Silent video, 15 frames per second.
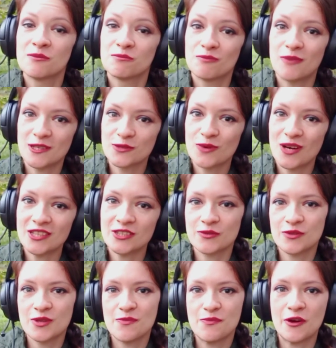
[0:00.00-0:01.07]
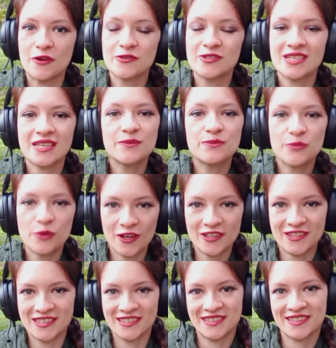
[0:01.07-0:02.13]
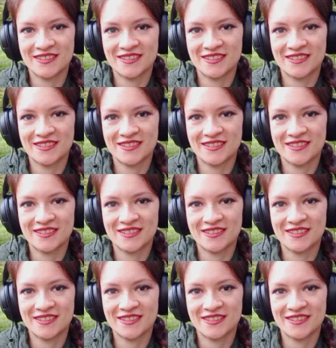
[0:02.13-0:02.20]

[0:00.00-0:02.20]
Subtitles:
but one of the most important